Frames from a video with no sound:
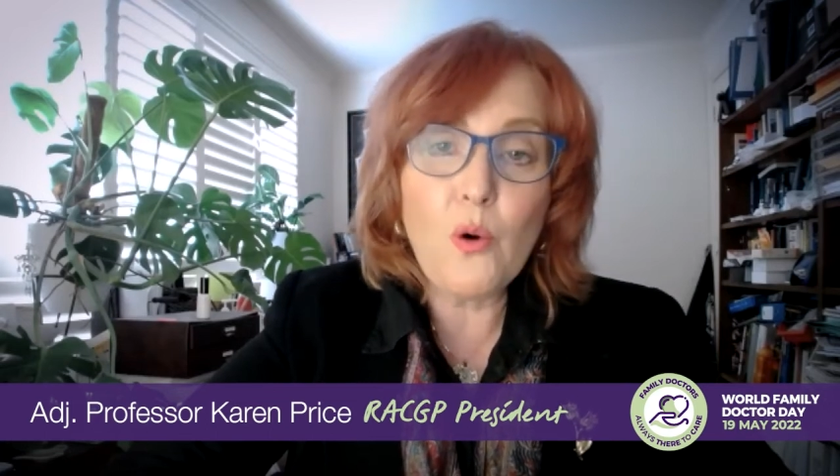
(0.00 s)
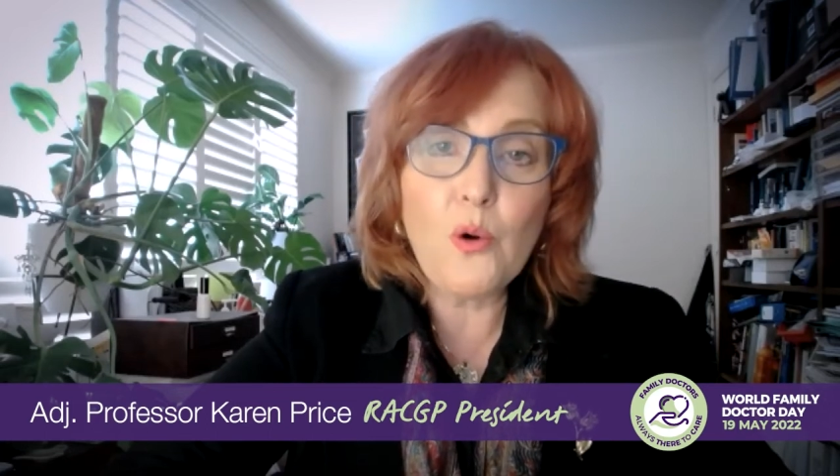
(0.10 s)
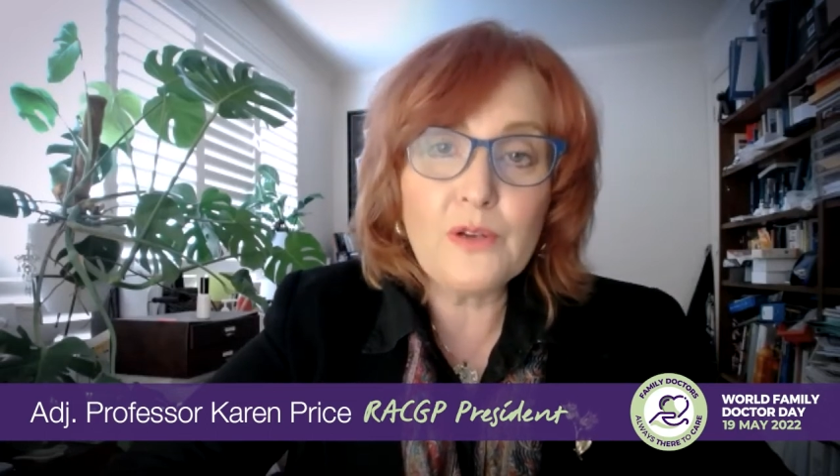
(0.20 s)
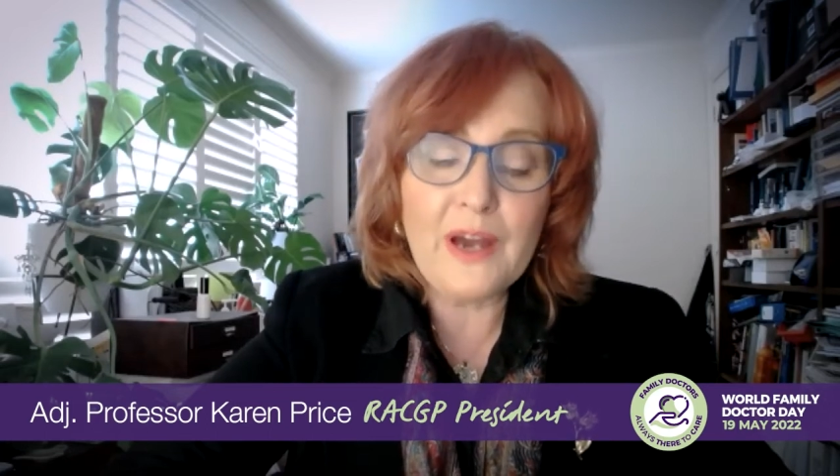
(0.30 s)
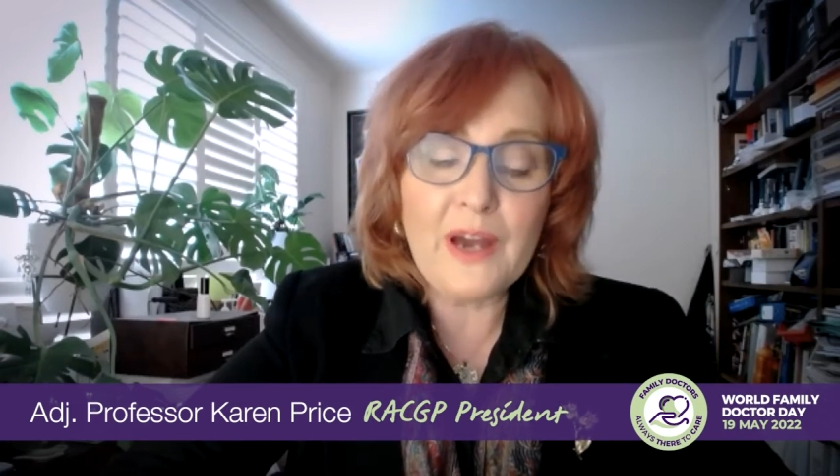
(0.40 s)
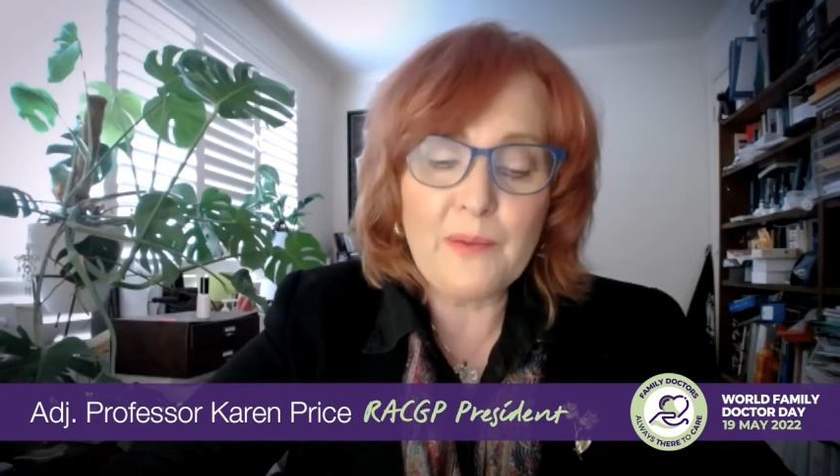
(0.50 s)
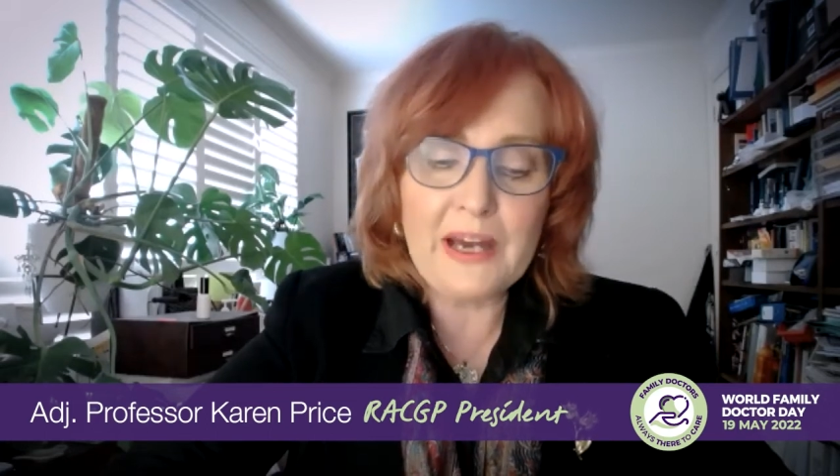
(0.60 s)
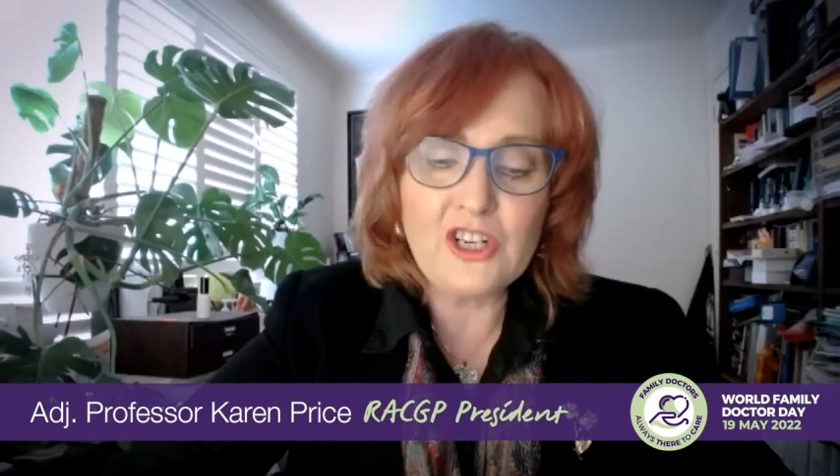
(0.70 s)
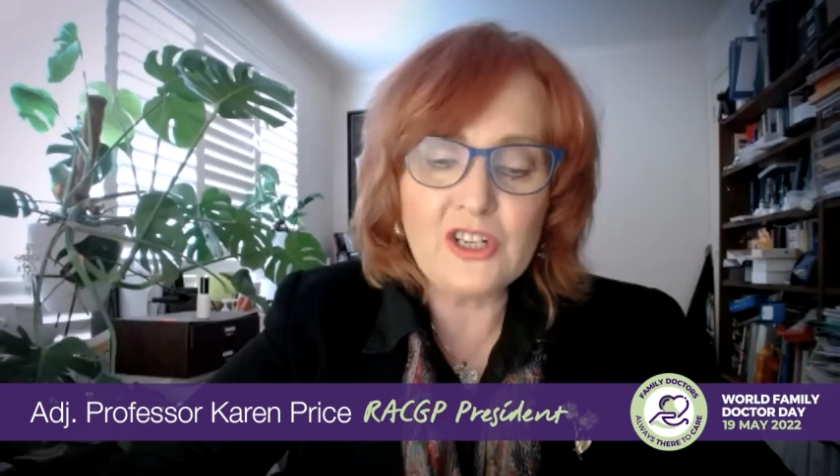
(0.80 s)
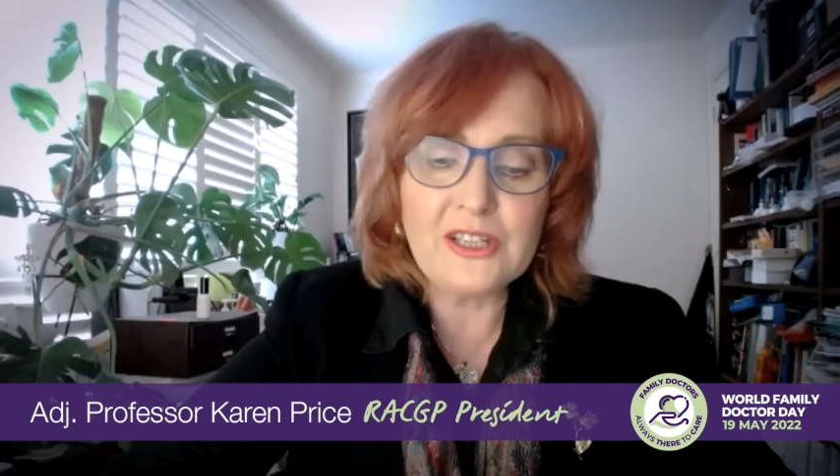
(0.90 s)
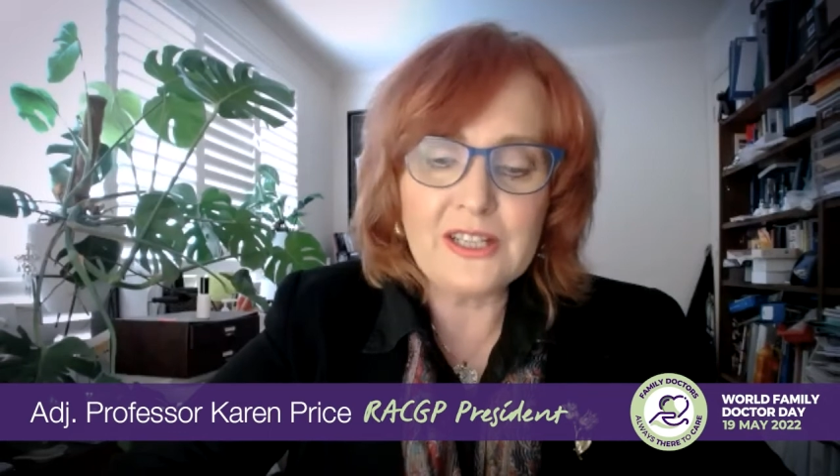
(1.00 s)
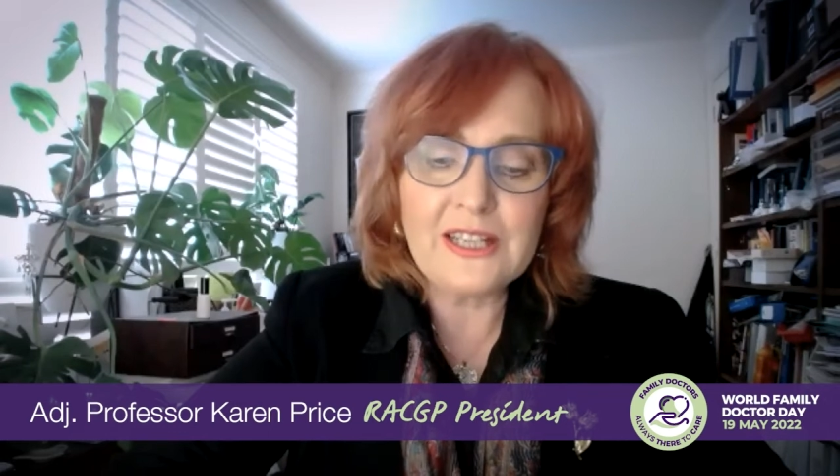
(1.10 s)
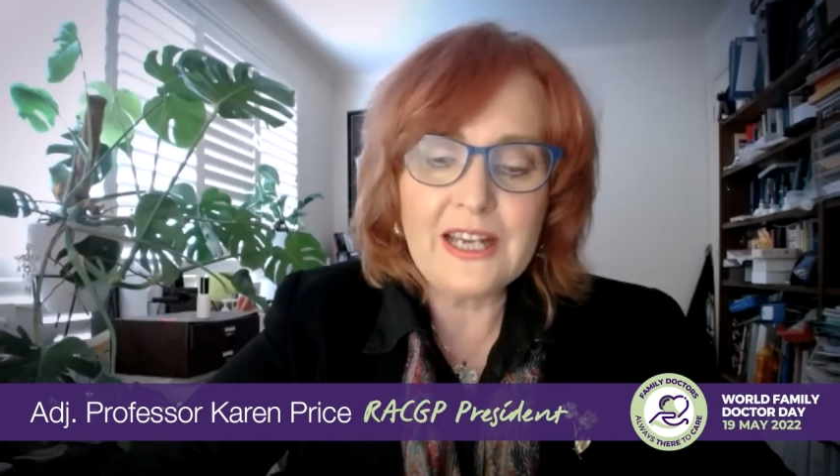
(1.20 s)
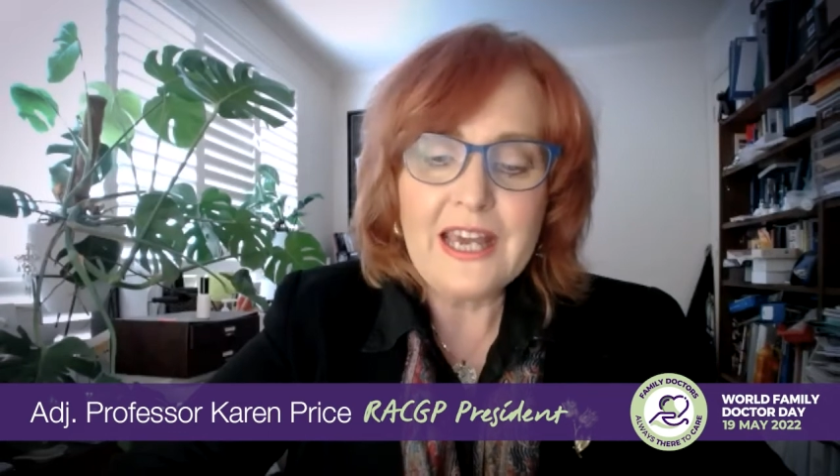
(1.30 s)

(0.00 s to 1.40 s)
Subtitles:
all of our patients.